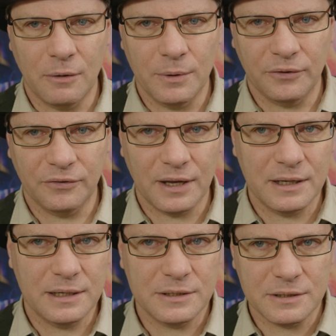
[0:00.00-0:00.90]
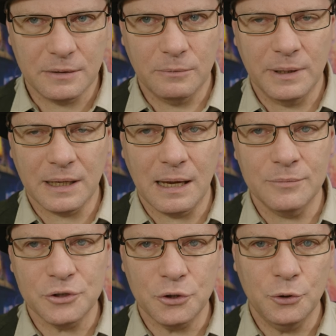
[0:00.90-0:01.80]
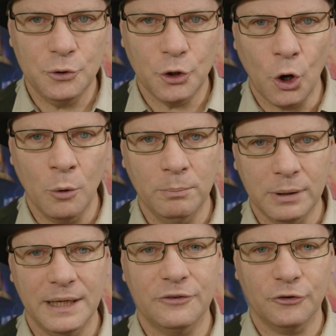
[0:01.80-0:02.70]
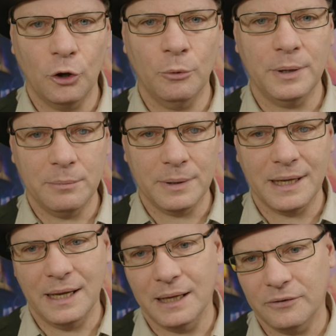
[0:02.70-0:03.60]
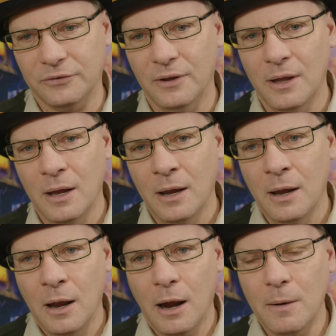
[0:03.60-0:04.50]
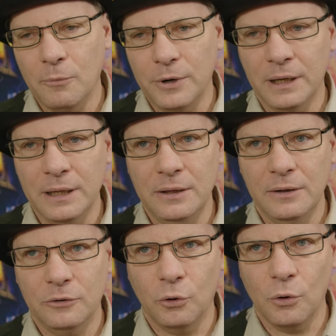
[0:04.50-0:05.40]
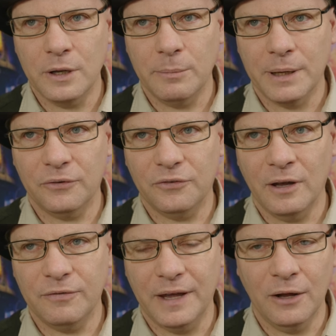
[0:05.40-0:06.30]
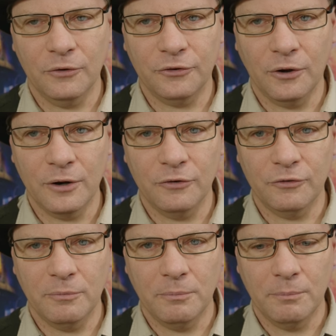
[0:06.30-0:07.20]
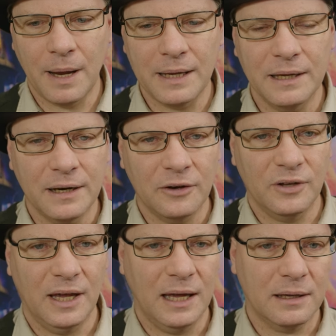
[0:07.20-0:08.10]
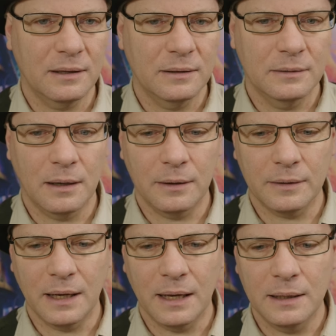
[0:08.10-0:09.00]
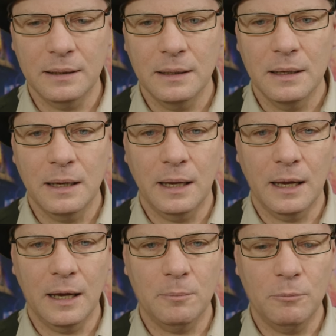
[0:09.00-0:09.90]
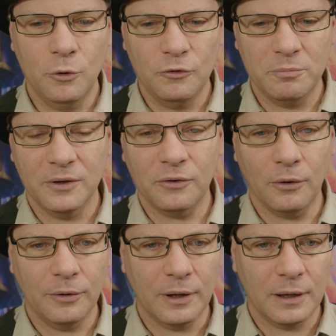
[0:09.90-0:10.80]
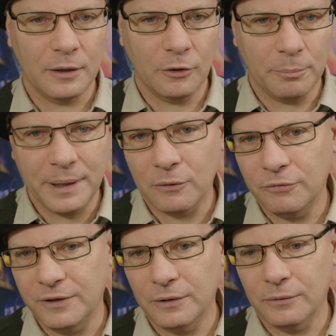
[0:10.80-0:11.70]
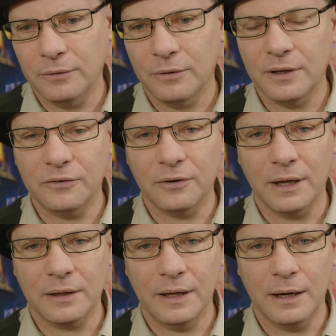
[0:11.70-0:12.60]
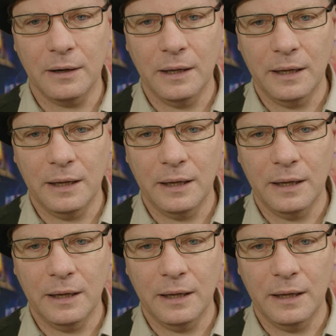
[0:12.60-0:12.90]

I want to say is when it comes to complex combat mechanics, I'm really talking about stuff outside of making an attack, okay, uh, movement on the, on the battlefield, things like that.